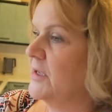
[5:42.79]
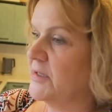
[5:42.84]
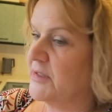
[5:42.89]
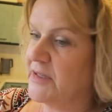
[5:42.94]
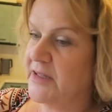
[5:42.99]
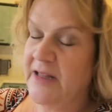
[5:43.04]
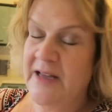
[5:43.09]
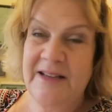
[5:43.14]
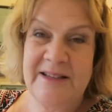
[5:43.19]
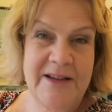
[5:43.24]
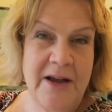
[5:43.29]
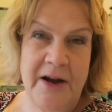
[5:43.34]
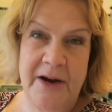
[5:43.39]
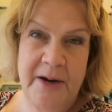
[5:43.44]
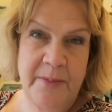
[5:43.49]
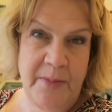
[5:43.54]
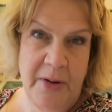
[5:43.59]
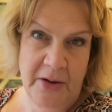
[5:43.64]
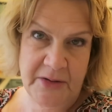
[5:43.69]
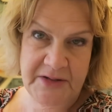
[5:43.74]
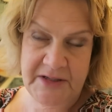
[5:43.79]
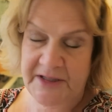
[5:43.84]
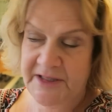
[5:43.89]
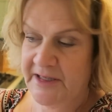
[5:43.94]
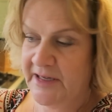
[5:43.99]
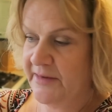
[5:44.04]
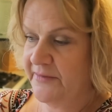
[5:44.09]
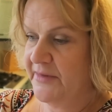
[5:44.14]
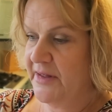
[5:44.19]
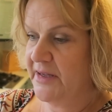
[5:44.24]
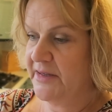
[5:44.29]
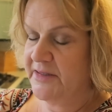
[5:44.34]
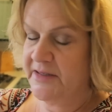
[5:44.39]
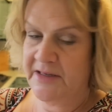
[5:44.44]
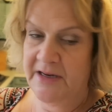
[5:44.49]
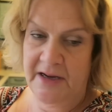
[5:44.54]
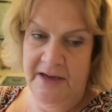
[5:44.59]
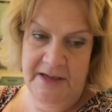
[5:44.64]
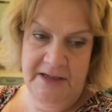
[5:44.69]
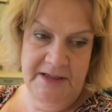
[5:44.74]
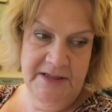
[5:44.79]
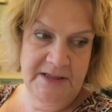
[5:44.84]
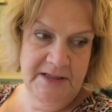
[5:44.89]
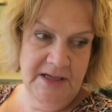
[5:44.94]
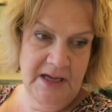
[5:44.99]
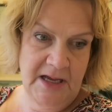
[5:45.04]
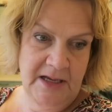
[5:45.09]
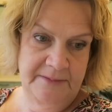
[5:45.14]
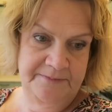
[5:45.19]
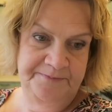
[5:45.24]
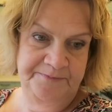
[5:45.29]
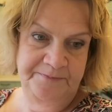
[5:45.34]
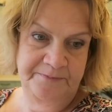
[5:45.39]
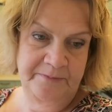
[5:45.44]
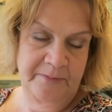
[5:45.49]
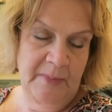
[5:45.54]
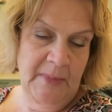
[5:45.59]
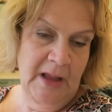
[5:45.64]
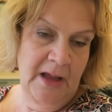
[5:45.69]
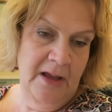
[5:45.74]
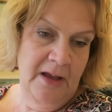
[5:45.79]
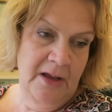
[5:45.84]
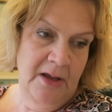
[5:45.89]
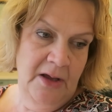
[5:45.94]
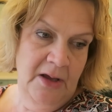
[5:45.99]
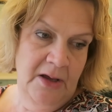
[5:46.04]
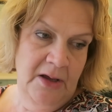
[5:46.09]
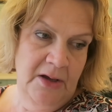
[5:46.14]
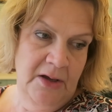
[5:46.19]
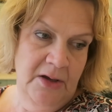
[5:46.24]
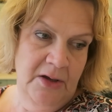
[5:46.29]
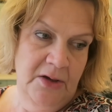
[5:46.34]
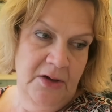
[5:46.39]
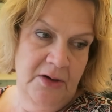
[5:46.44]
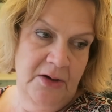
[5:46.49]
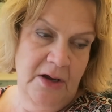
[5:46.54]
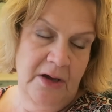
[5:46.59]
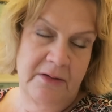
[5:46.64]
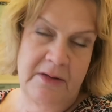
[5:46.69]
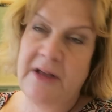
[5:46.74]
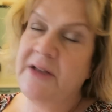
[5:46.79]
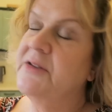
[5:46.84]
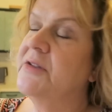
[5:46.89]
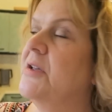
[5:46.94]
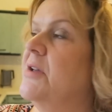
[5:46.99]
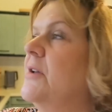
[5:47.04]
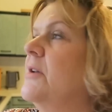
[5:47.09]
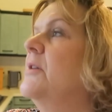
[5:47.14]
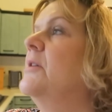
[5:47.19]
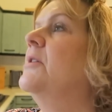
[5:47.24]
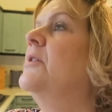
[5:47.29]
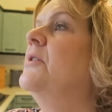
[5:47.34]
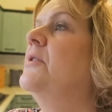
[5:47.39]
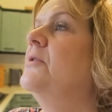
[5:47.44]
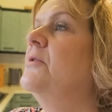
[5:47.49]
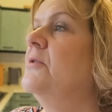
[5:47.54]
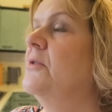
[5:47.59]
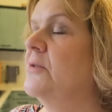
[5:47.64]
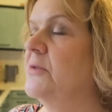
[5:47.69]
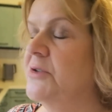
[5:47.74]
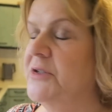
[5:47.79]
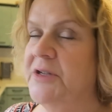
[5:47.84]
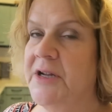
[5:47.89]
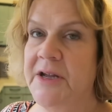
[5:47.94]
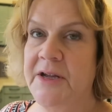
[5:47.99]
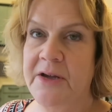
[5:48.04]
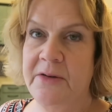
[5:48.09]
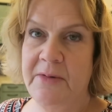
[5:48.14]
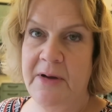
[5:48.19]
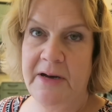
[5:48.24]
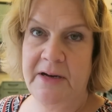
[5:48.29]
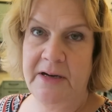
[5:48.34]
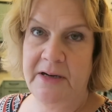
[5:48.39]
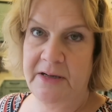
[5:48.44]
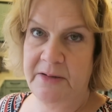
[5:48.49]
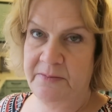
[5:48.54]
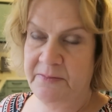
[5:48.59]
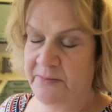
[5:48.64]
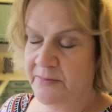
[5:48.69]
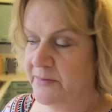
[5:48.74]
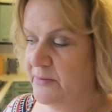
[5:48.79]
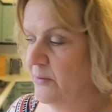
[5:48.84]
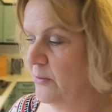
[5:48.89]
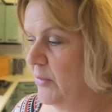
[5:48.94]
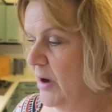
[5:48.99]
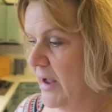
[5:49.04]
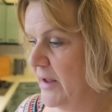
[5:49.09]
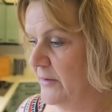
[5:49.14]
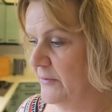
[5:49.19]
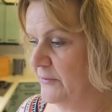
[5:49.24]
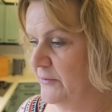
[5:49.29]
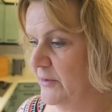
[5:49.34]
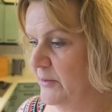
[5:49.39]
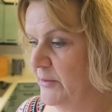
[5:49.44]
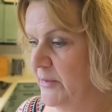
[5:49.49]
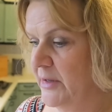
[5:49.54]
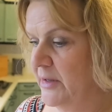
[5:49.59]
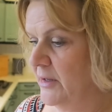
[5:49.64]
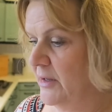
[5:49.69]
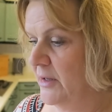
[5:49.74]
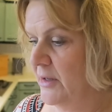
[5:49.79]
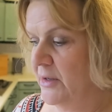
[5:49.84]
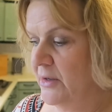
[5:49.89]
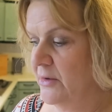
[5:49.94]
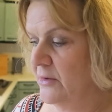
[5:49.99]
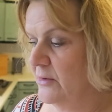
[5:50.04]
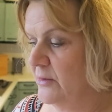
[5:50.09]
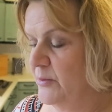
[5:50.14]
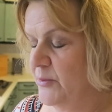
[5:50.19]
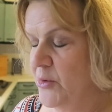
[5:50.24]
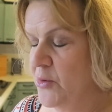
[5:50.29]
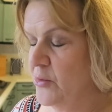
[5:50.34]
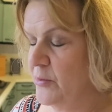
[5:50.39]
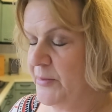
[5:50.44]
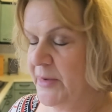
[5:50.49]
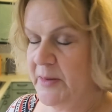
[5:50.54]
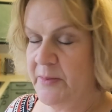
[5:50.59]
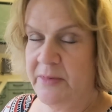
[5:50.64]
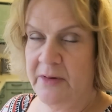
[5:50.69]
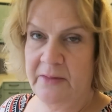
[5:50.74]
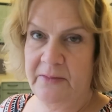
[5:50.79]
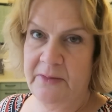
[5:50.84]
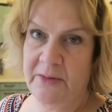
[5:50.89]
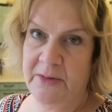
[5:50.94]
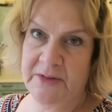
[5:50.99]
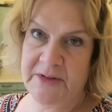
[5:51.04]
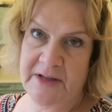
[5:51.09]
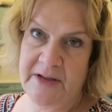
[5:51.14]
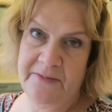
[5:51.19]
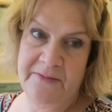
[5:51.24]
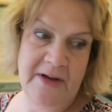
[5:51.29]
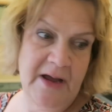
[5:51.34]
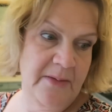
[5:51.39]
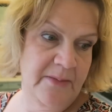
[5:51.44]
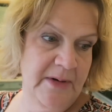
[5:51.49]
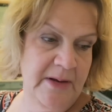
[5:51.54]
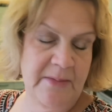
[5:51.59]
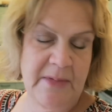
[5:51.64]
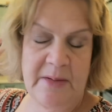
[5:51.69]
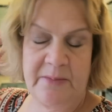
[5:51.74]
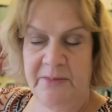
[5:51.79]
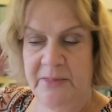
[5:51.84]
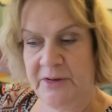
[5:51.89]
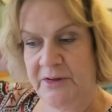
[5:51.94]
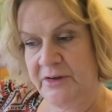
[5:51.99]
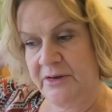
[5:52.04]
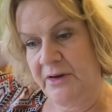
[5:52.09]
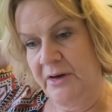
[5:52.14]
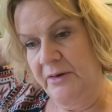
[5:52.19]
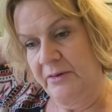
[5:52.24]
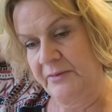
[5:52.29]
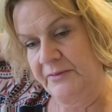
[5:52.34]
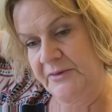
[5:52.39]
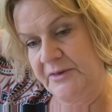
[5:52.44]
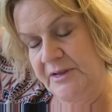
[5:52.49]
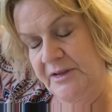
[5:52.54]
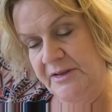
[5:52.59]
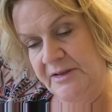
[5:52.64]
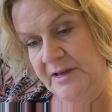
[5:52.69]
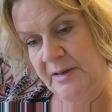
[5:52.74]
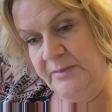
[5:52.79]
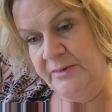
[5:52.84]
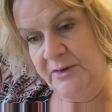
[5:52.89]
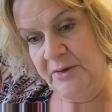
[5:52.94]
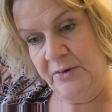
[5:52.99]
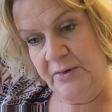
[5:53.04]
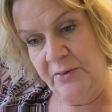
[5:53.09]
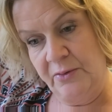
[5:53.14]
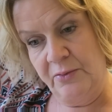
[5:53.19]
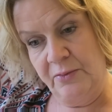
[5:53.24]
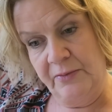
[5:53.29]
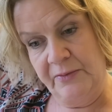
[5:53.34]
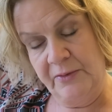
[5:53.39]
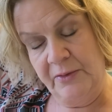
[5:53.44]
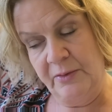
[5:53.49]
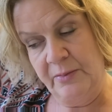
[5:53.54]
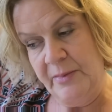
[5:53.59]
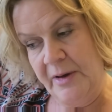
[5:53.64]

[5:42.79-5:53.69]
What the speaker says: So that's kind of positive, that's nice. You know, that's not to take away in any way from the poor people who have lost their family members, you know, obviously it's absolutely awful.